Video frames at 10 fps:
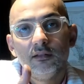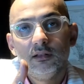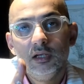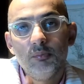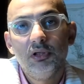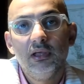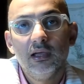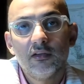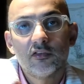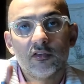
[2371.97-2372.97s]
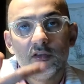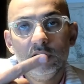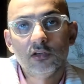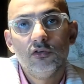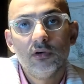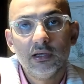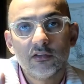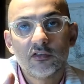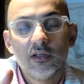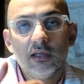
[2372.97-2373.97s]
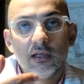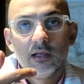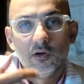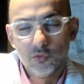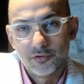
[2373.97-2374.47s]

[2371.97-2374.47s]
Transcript: tpx, tqx, or